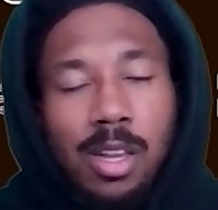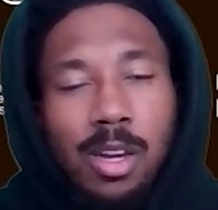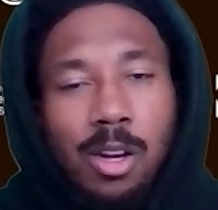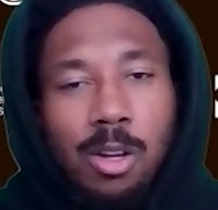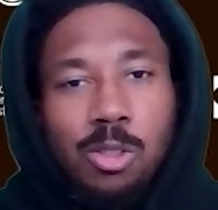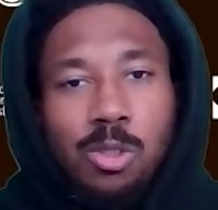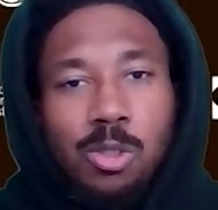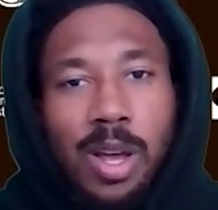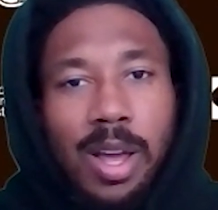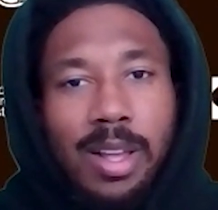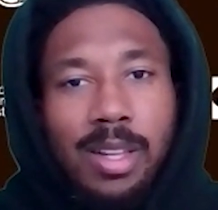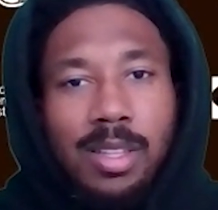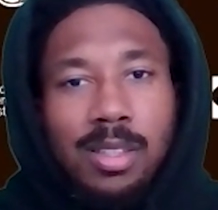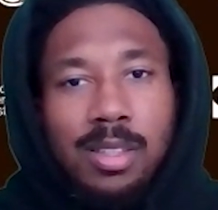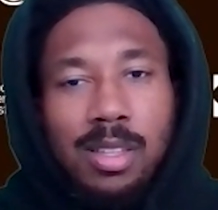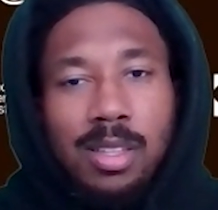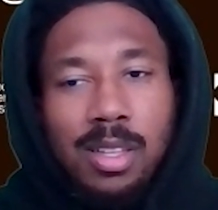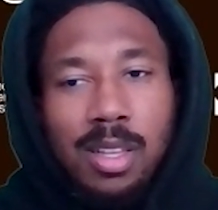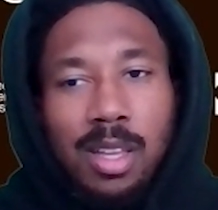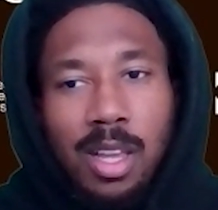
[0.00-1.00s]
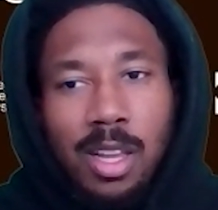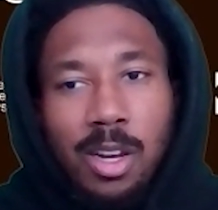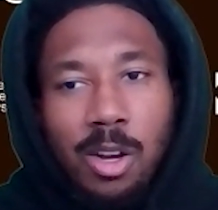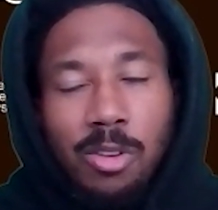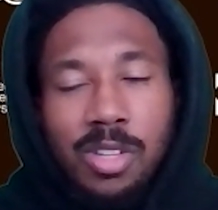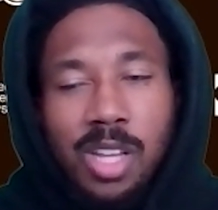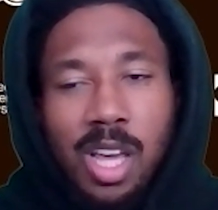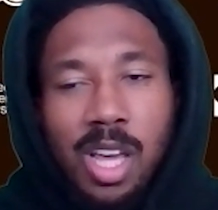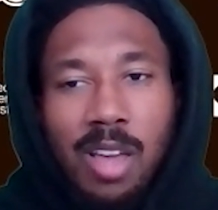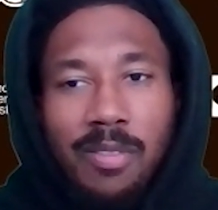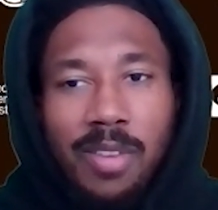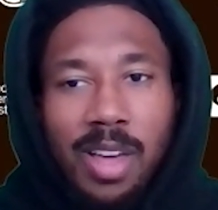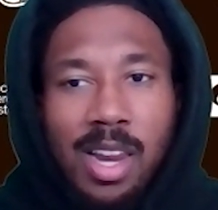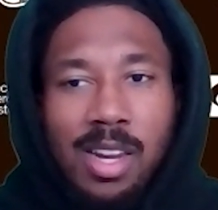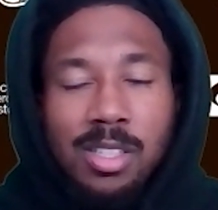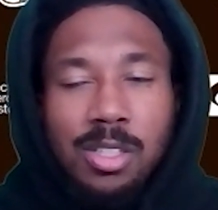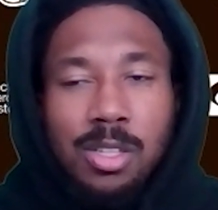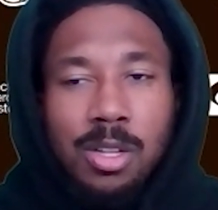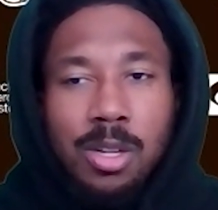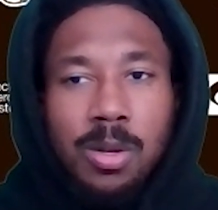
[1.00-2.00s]
you know, try and, you know, take
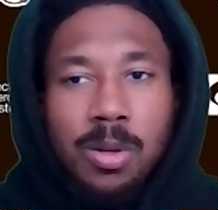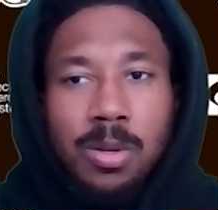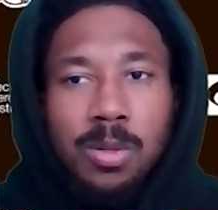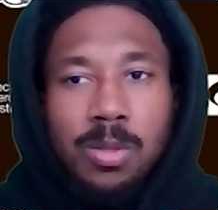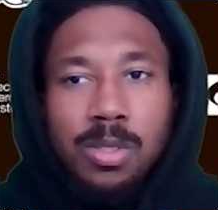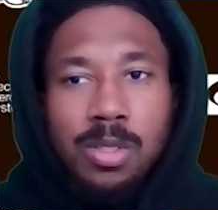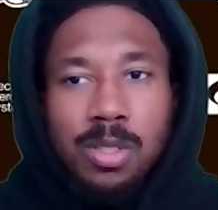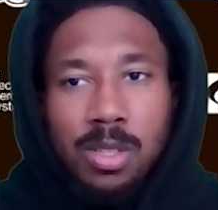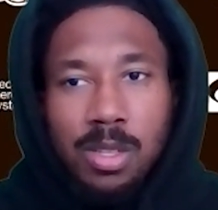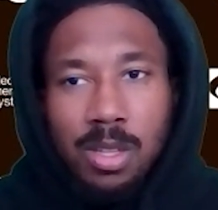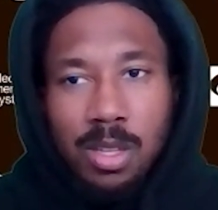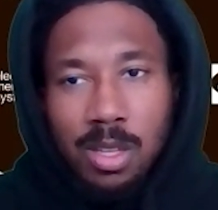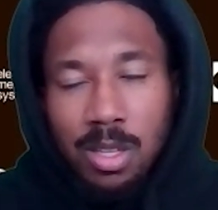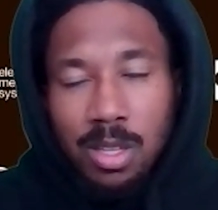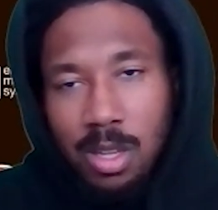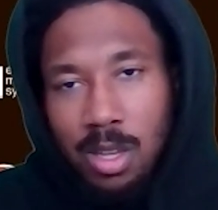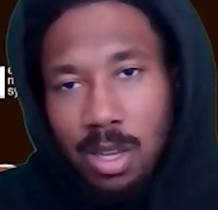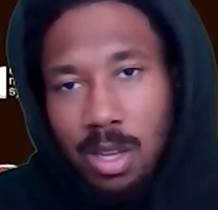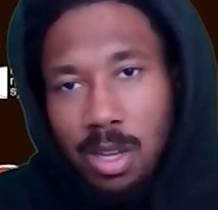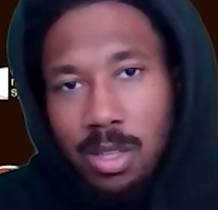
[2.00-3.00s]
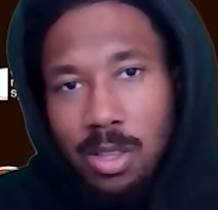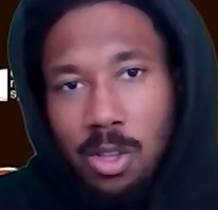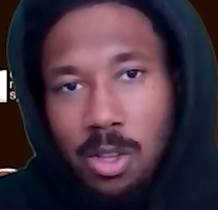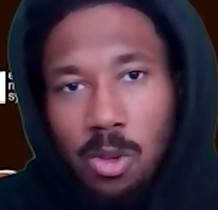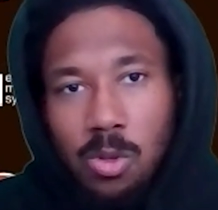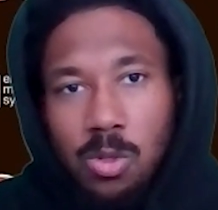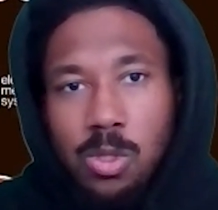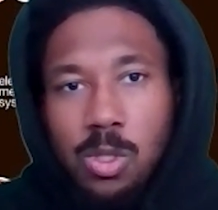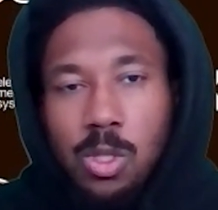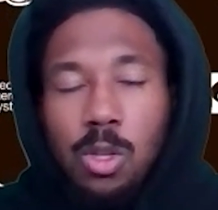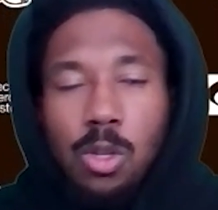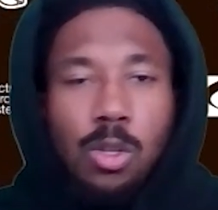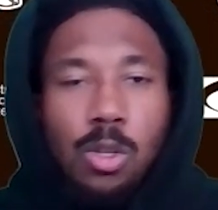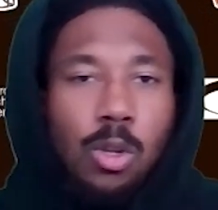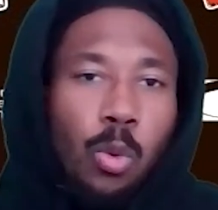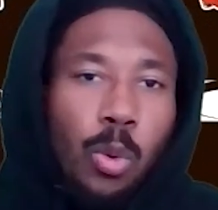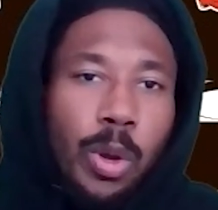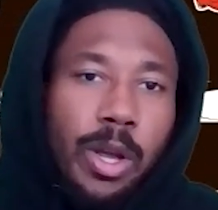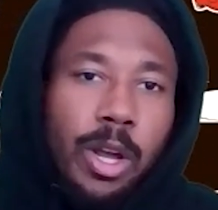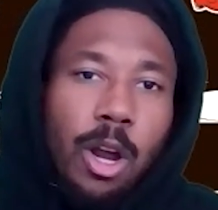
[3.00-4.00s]
advantage of those
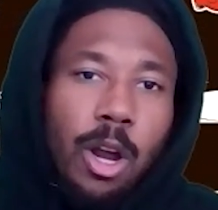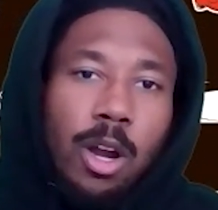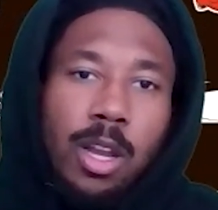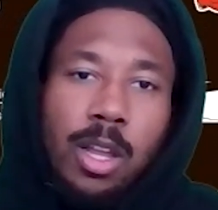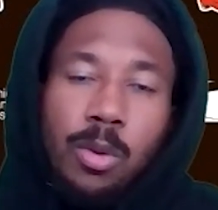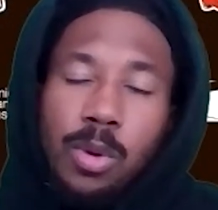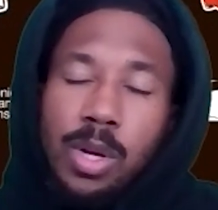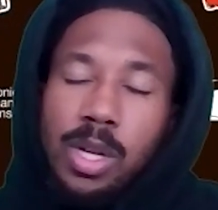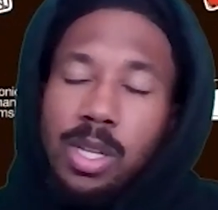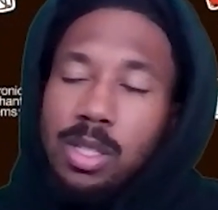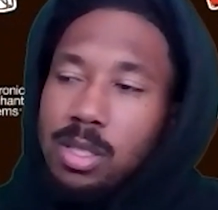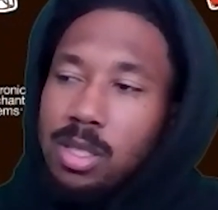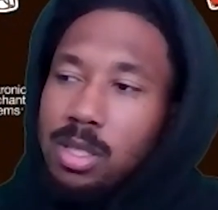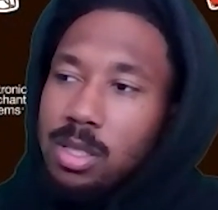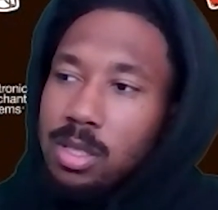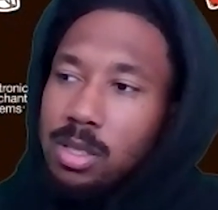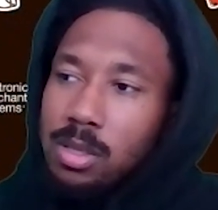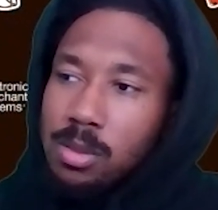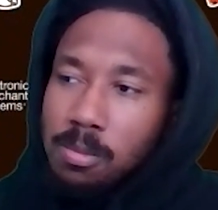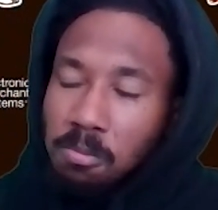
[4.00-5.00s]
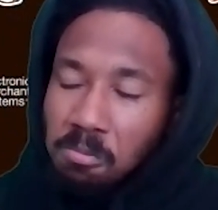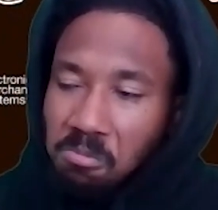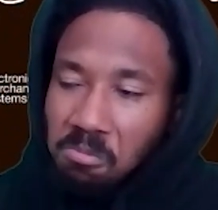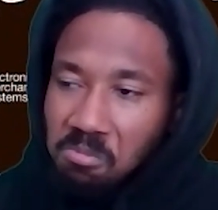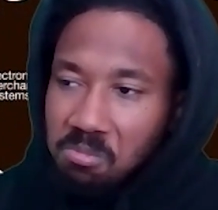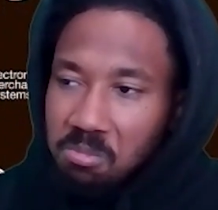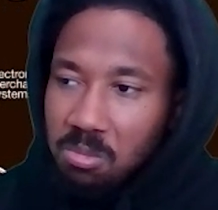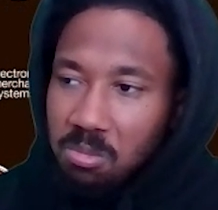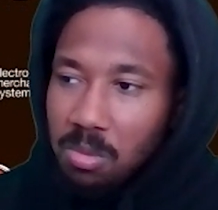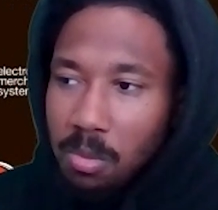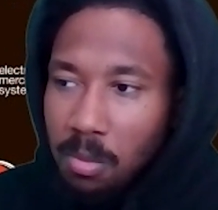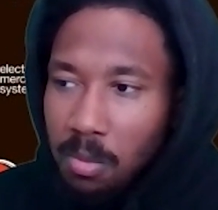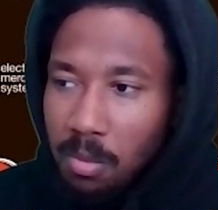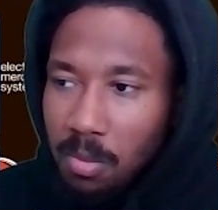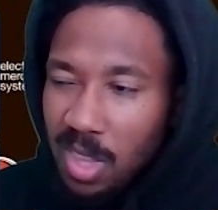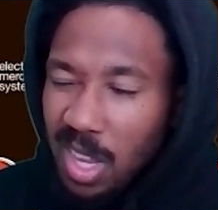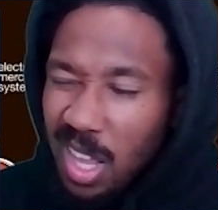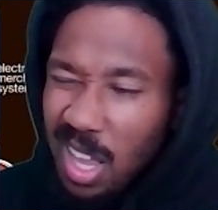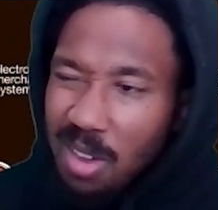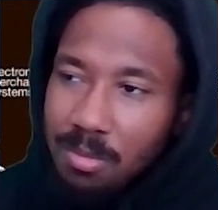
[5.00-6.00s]
quick early ones and
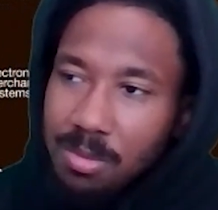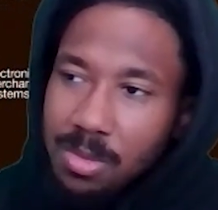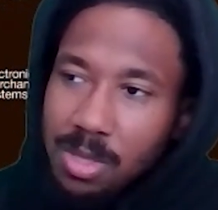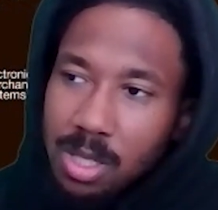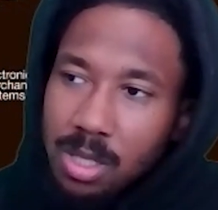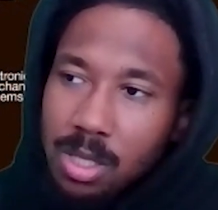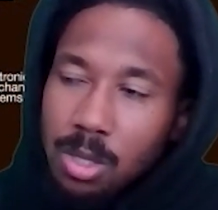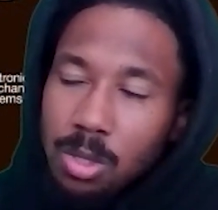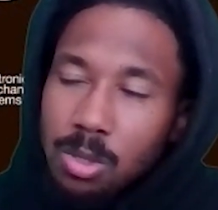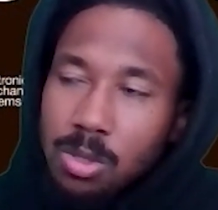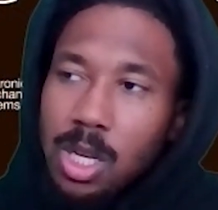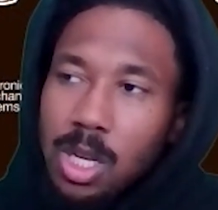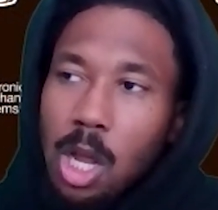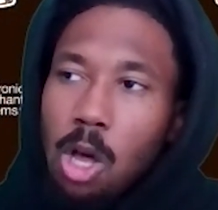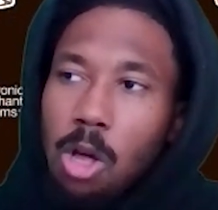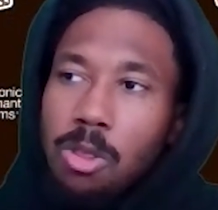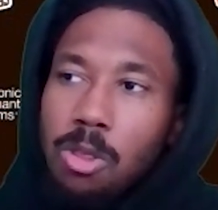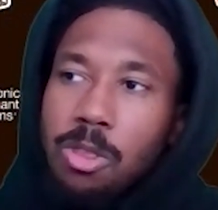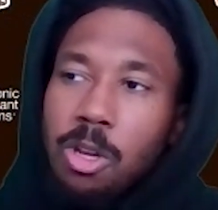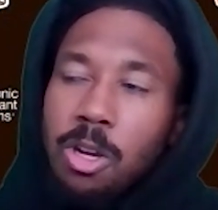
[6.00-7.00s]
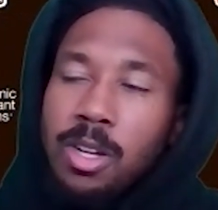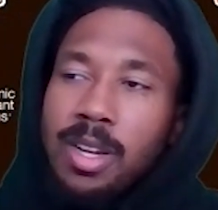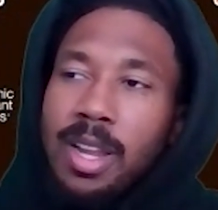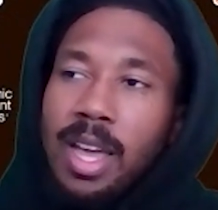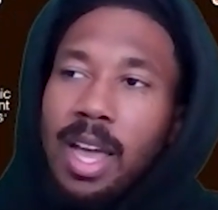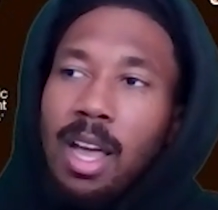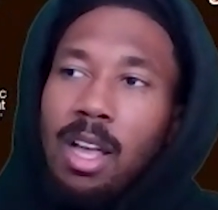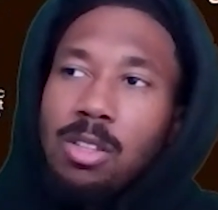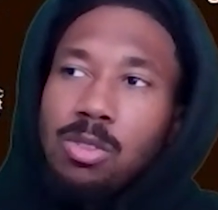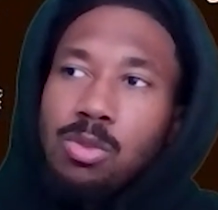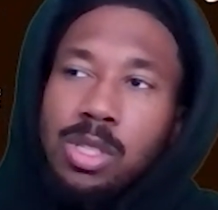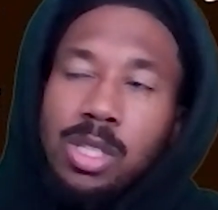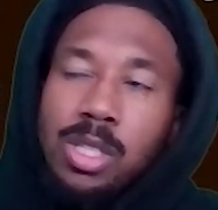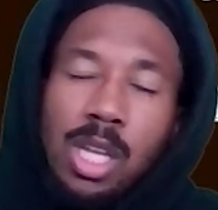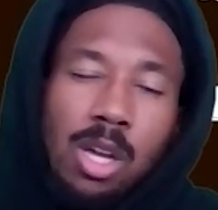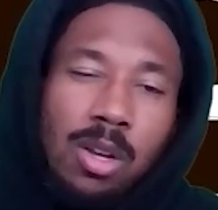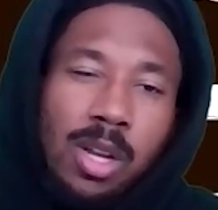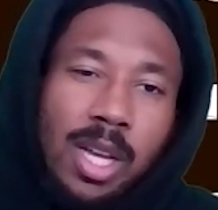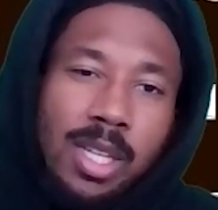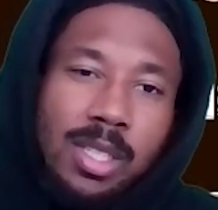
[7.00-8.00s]
get him to those long third downs, which they
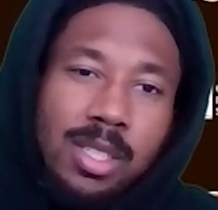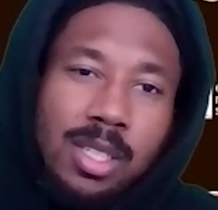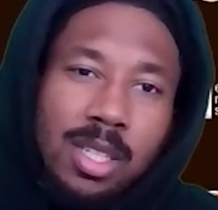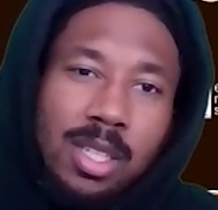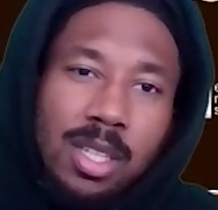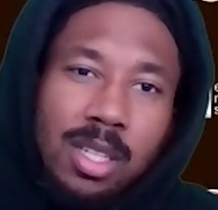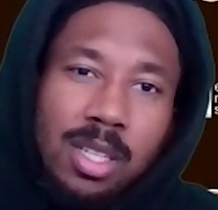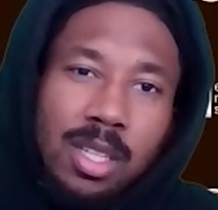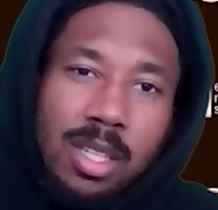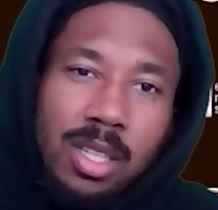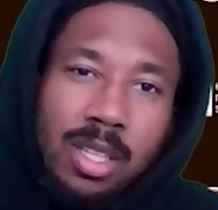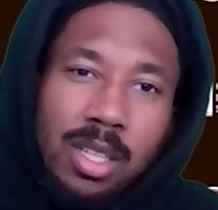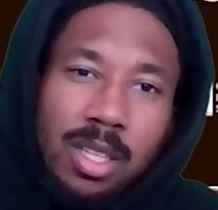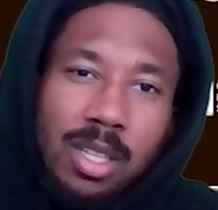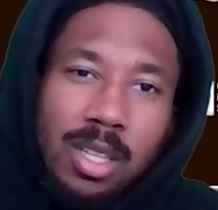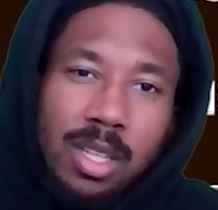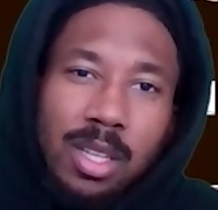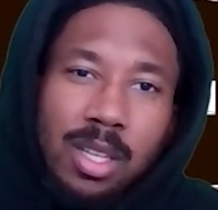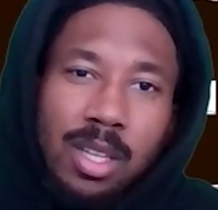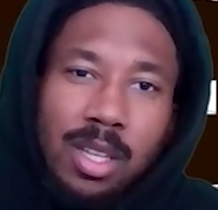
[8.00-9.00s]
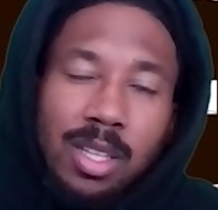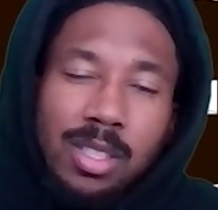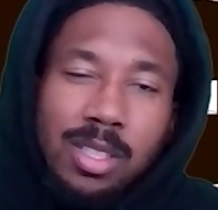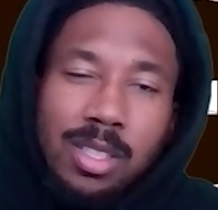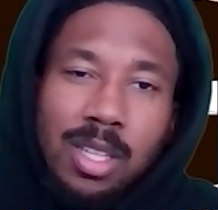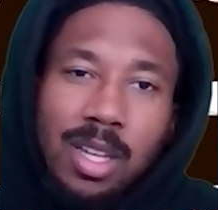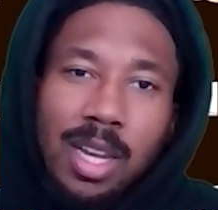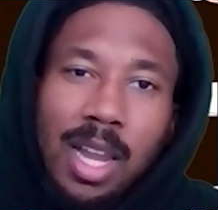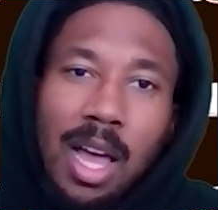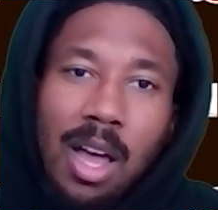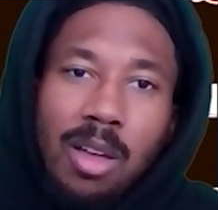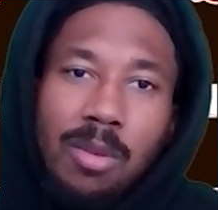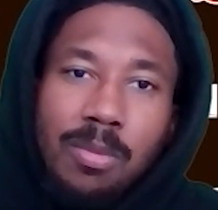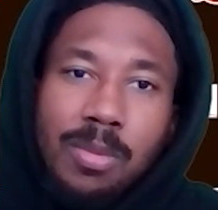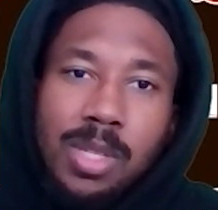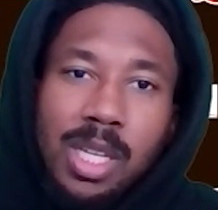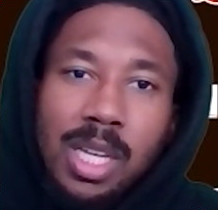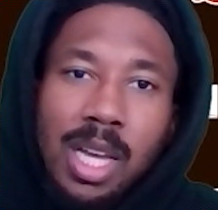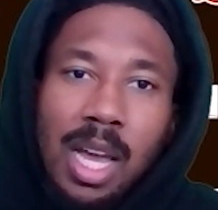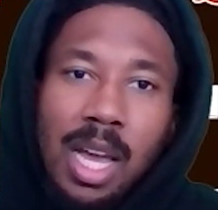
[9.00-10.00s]
don't like to allow him
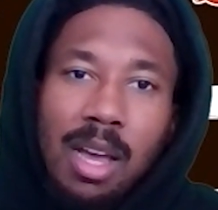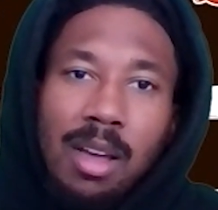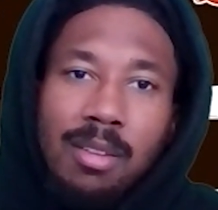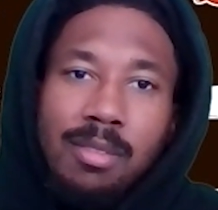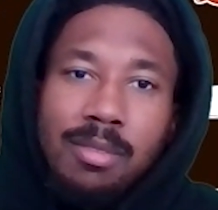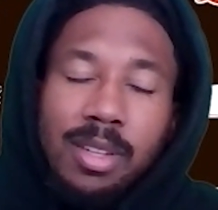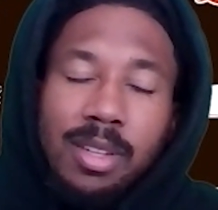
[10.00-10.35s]
to have